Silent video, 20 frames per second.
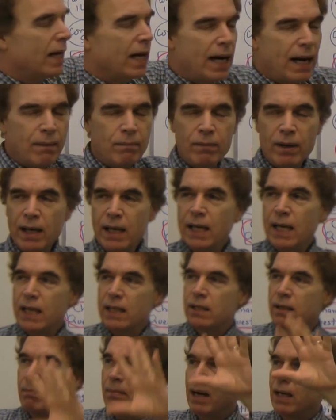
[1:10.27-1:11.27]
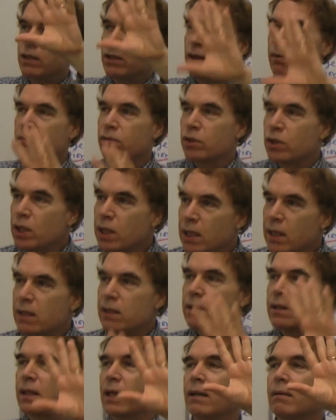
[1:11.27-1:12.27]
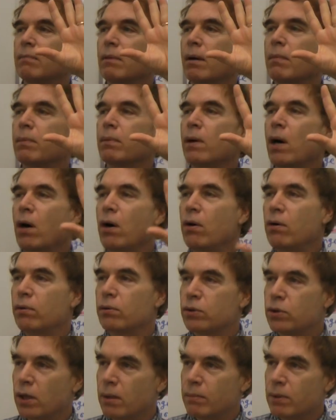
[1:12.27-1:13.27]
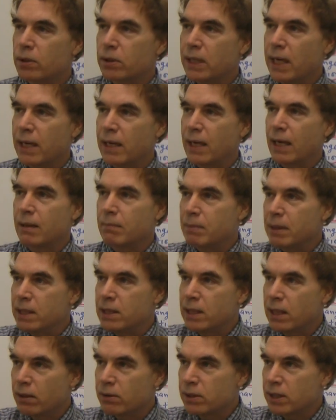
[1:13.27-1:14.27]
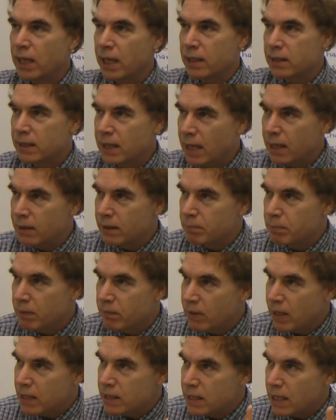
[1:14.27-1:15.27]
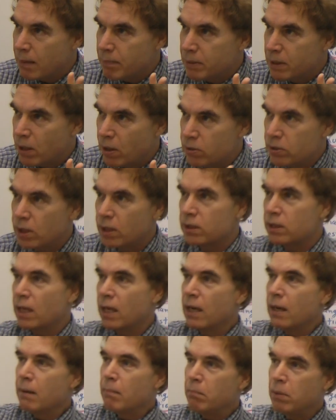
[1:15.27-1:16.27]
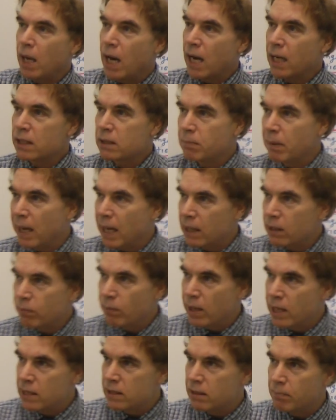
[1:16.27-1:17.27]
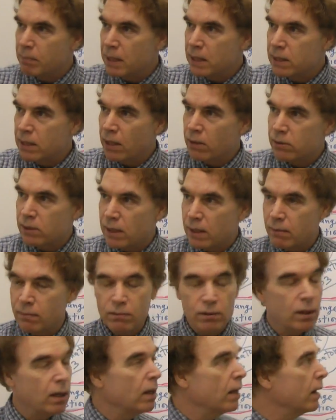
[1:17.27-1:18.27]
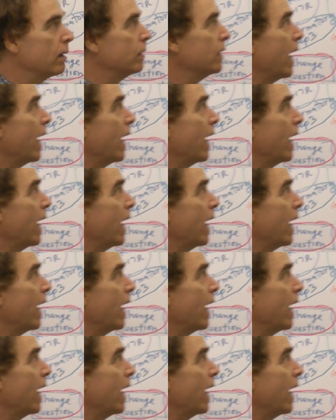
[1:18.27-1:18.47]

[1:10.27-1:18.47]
upregulates a bunch of genes that are pro-germinal center, like BCL6. That prevents apoptosis, blocks pathways of B cells that